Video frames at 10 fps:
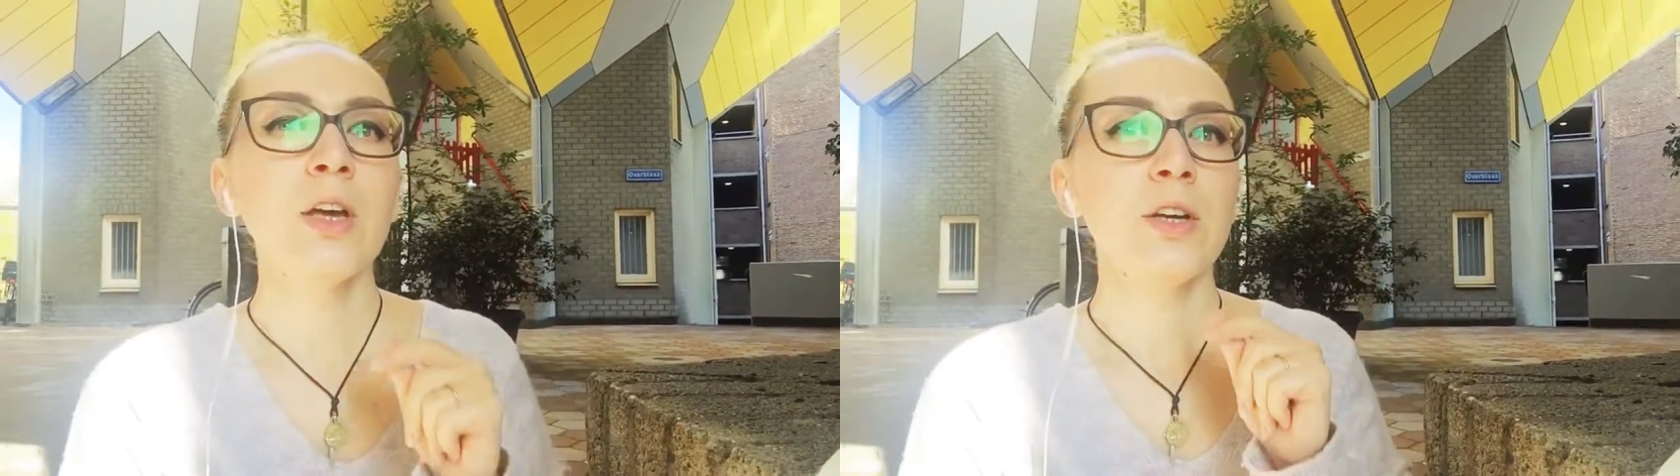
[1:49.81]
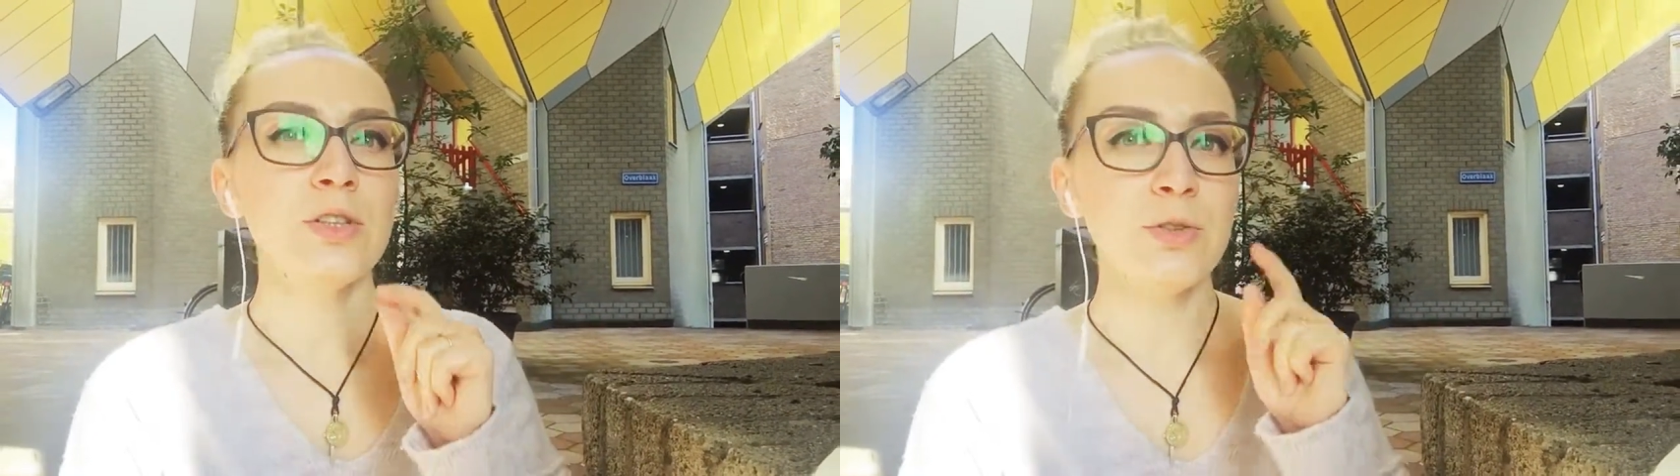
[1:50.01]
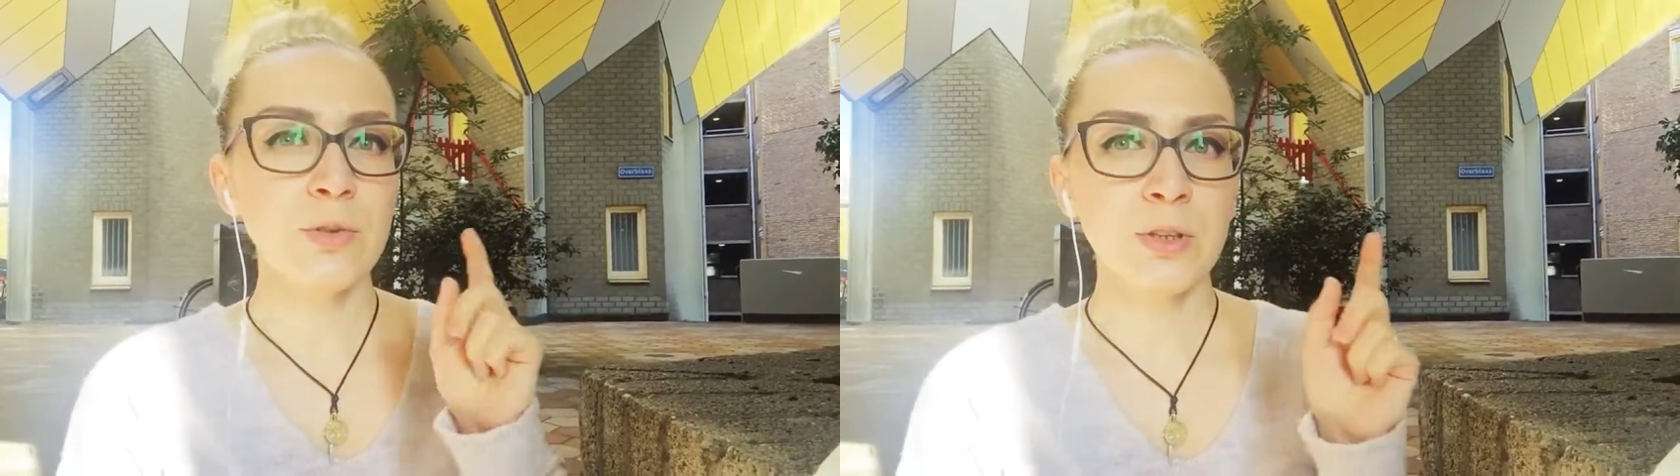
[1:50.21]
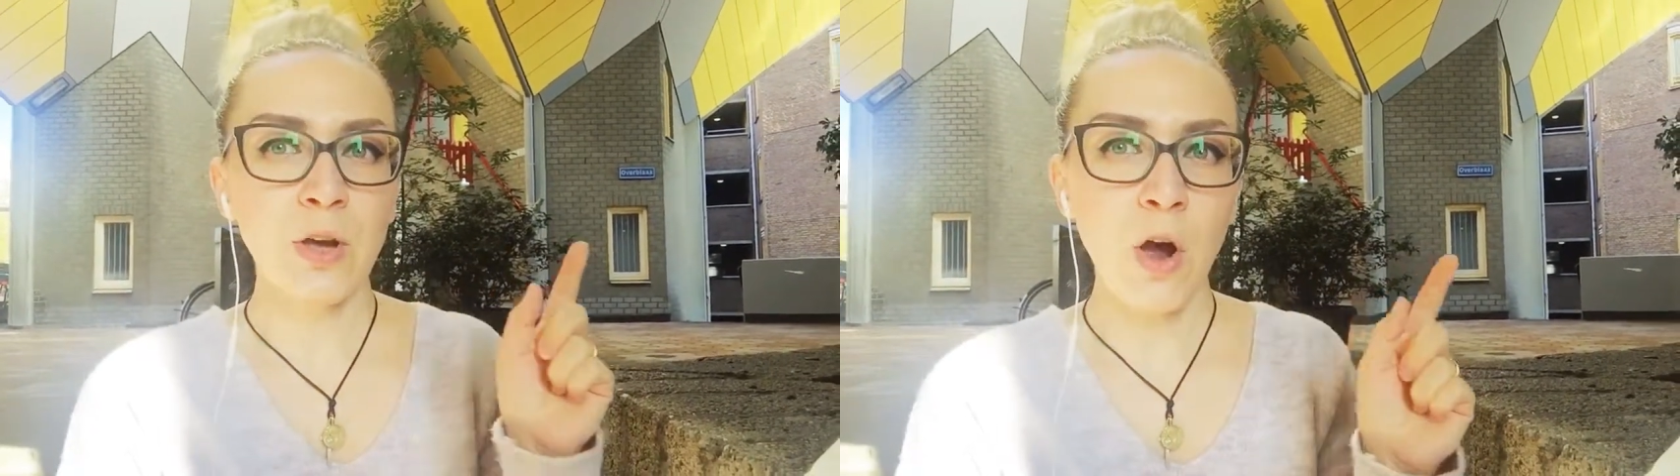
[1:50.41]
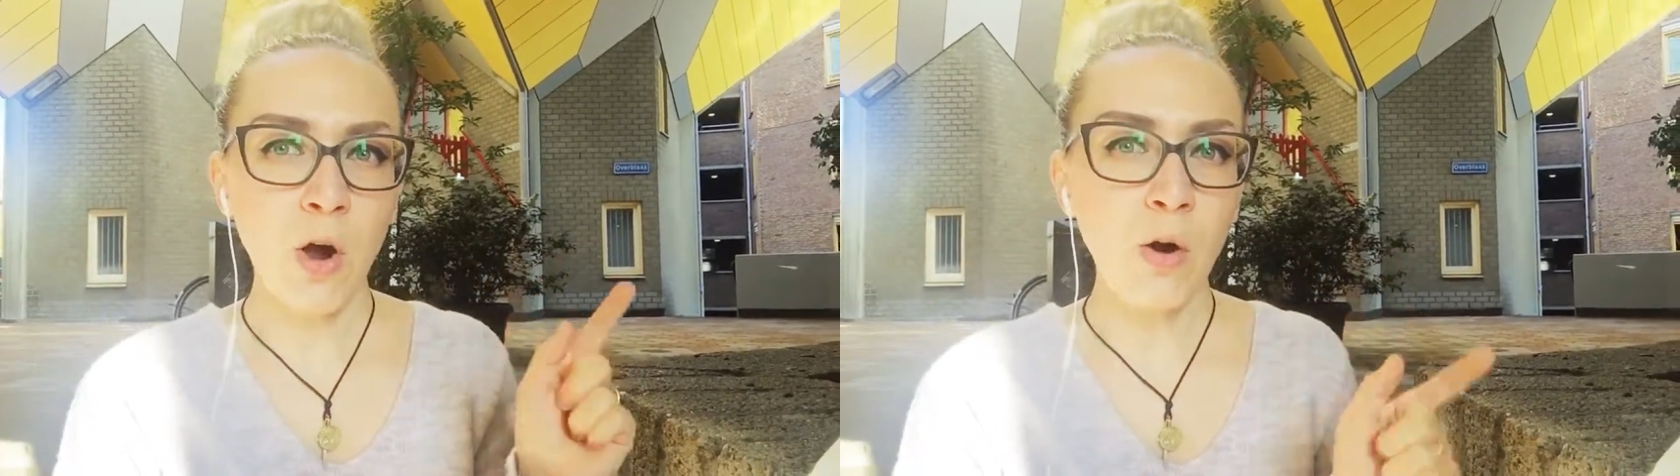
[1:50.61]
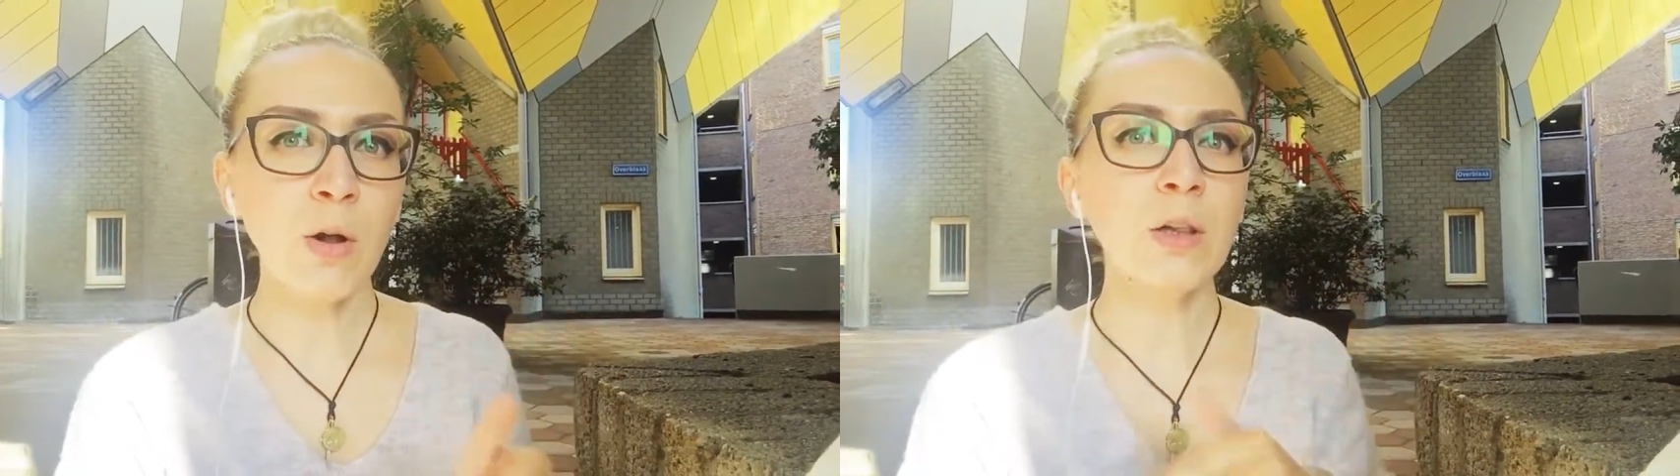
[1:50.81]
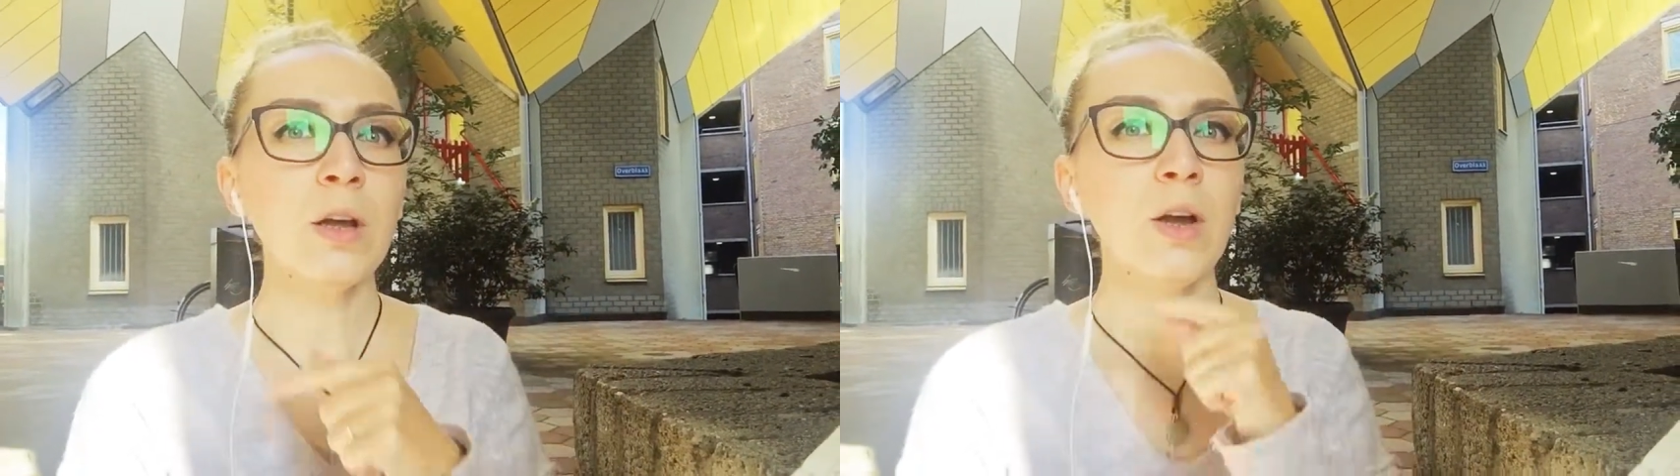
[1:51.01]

during whole